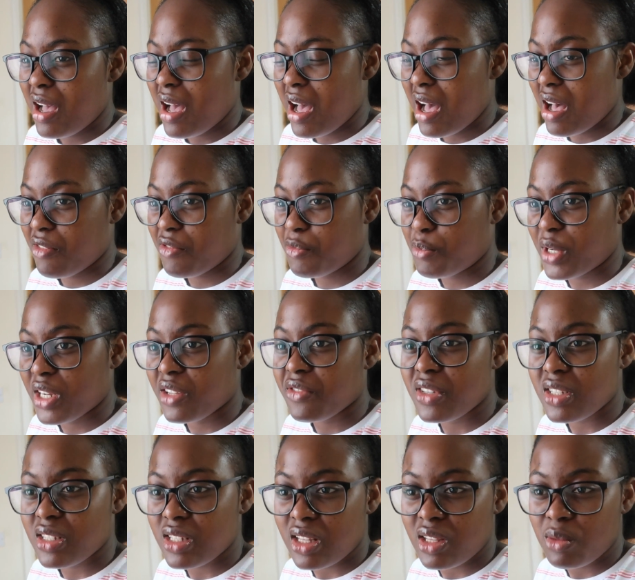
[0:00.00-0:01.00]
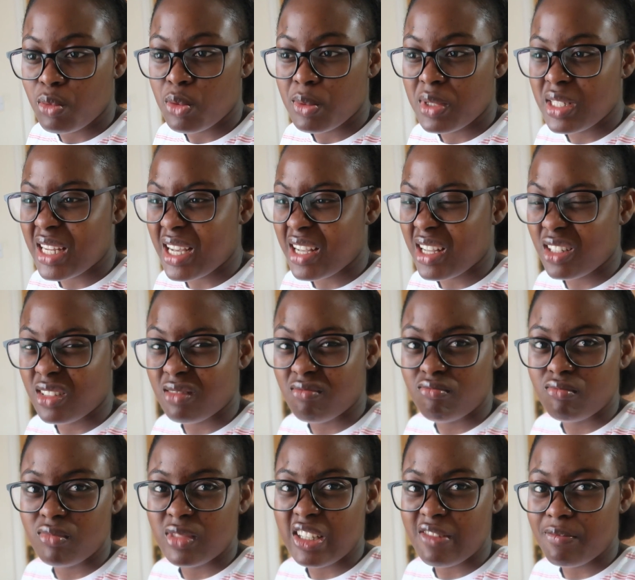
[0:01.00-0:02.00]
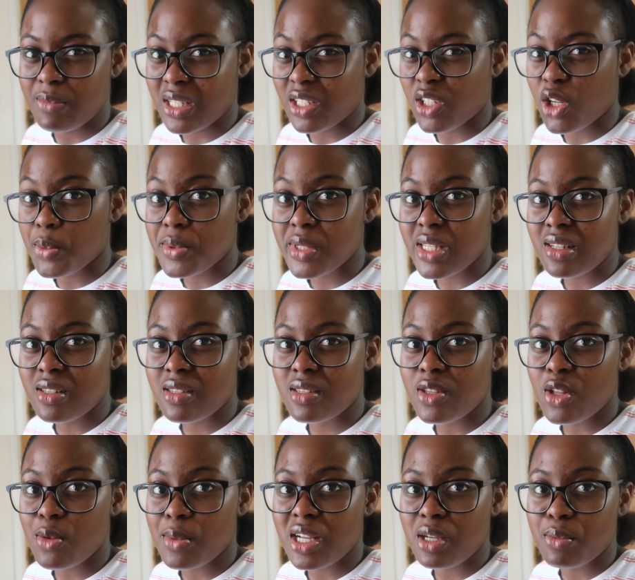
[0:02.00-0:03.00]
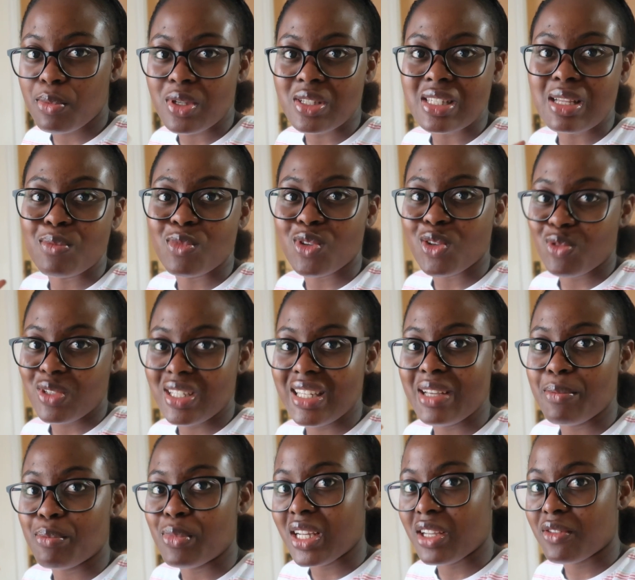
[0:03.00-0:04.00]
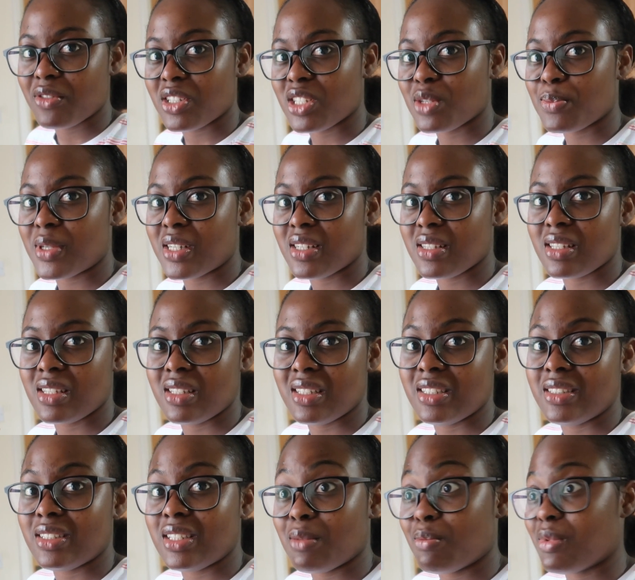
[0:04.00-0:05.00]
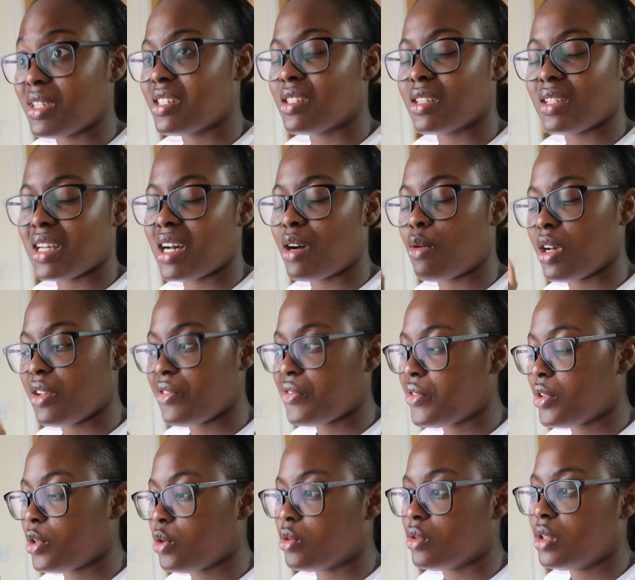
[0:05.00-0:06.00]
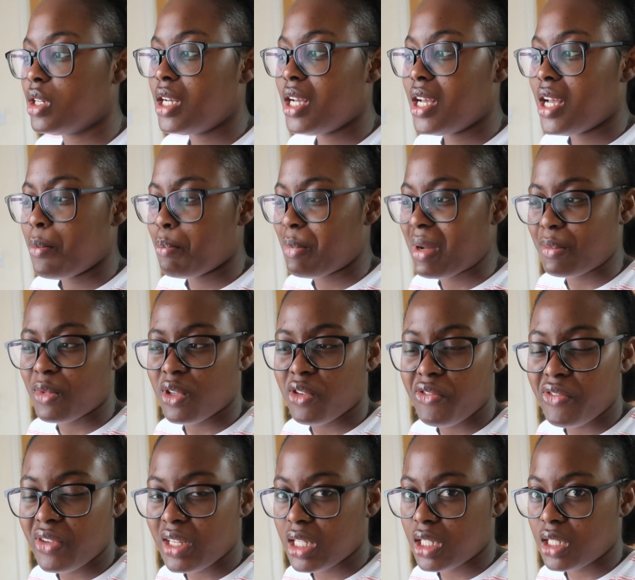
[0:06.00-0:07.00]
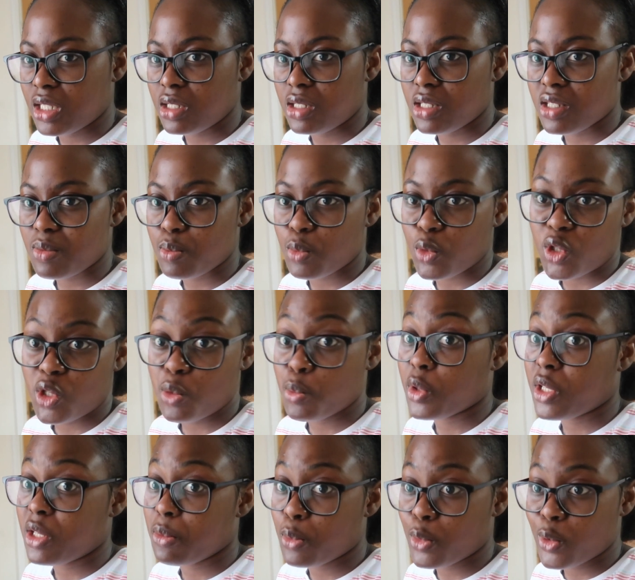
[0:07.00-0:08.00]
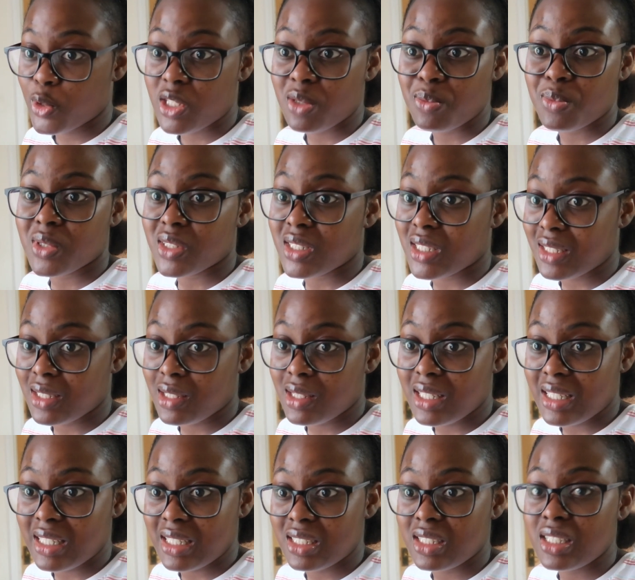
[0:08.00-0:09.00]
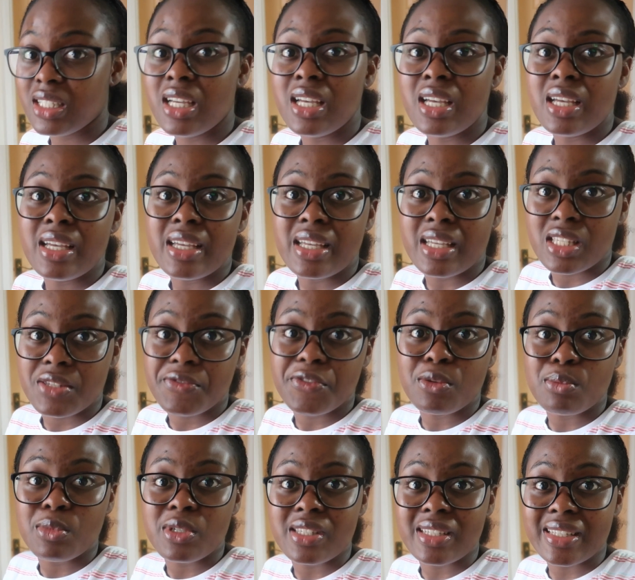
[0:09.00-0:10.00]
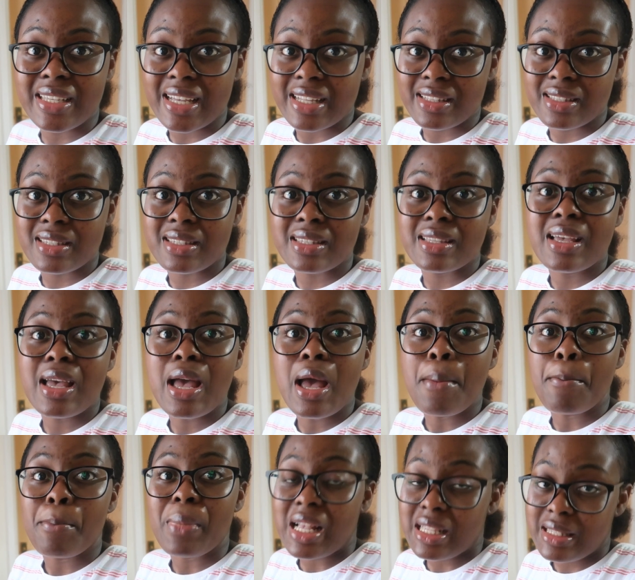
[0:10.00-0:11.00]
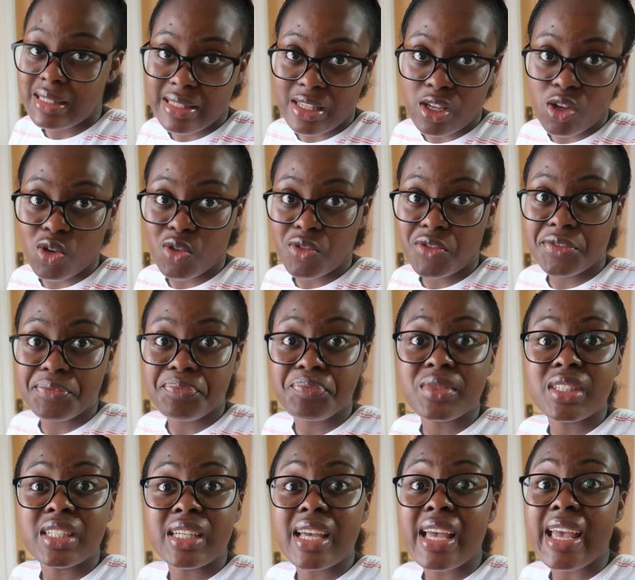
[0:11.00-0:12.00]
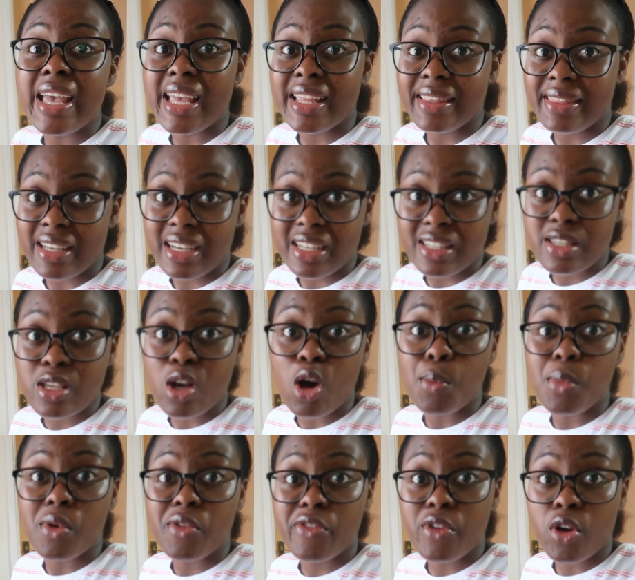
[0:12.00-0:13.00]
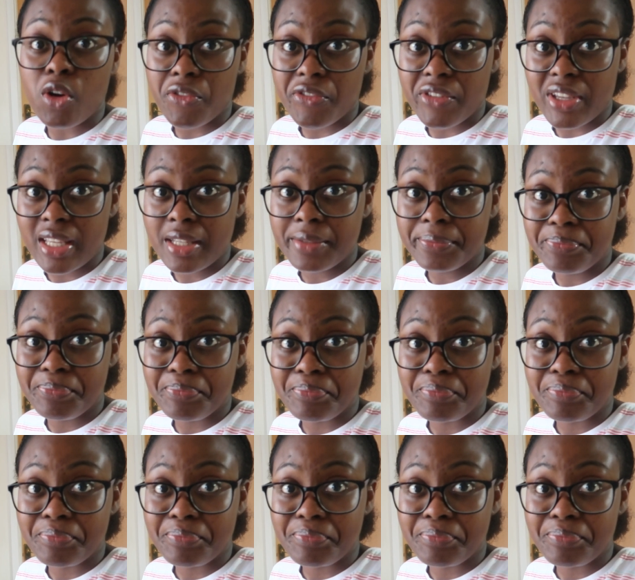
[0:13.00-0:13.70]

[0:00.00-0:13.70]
have breakfast at the moment that can give me an upset stomach, because I'm not really a breakfast person. It depends on how I feel, but I'm not feeling it this morning. But the most important thing is for me to get myself a nice cup of coffee,